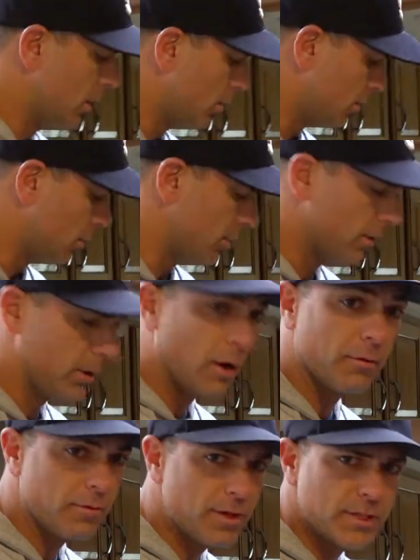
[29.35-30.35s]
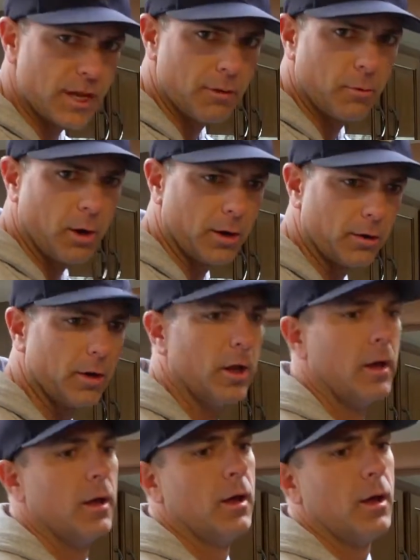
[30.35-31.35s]
or an RV site water,
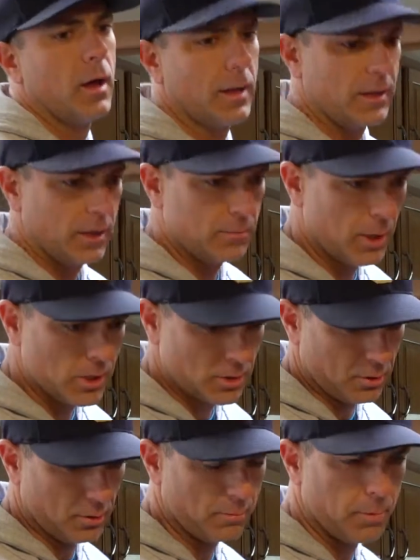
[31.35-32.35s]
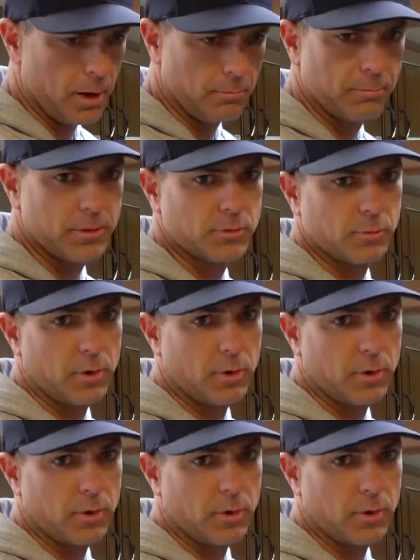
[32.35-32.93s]
I need to make sure the pump is